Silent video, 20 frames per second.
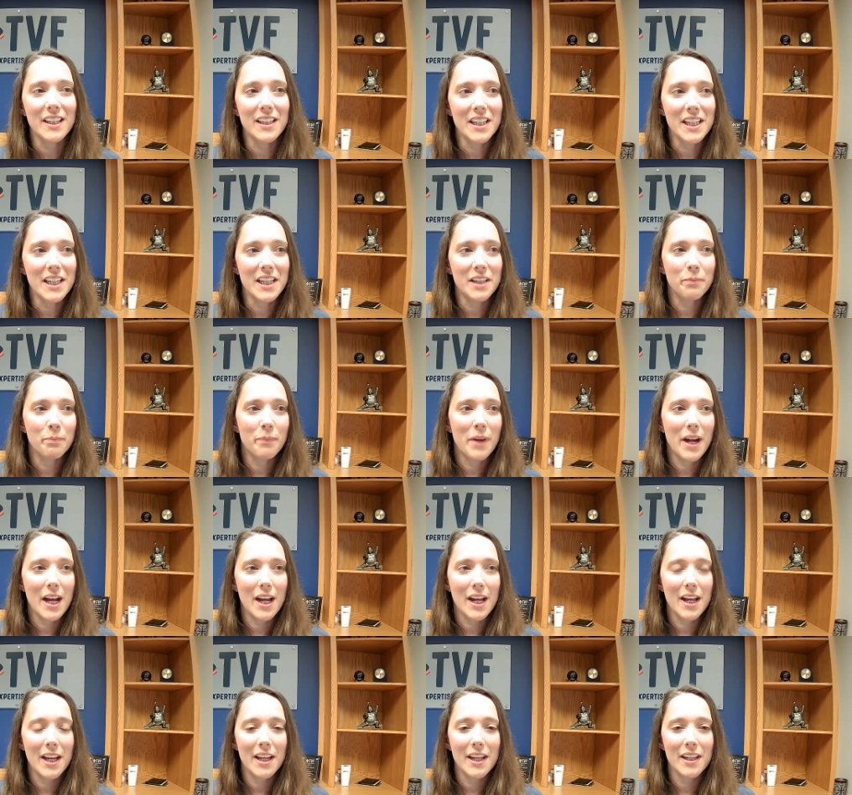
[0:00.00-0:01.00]
in
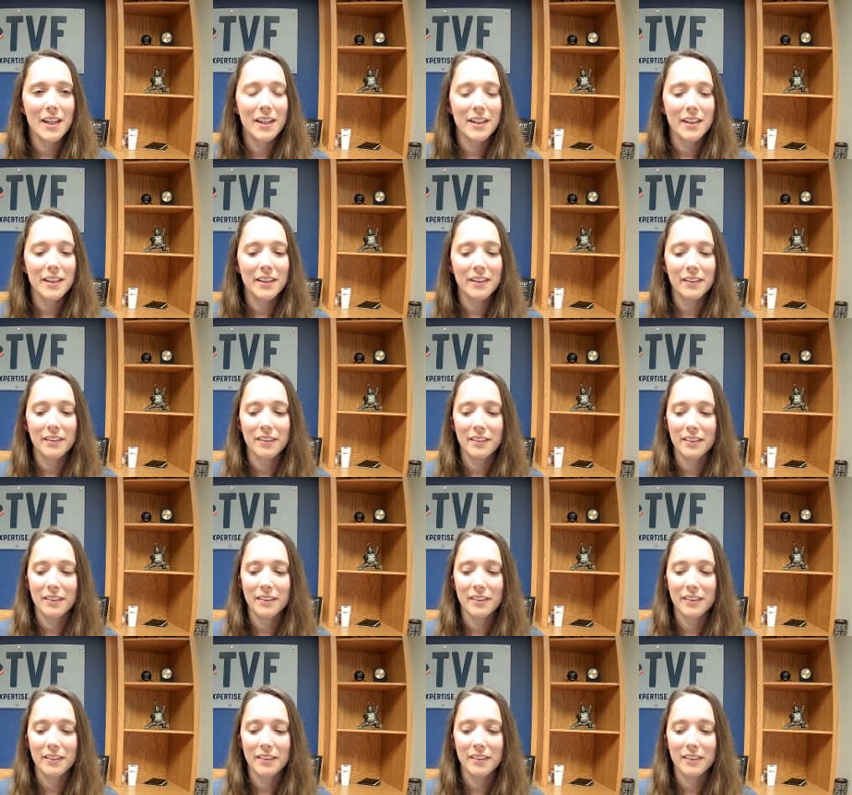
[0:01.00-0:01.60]
my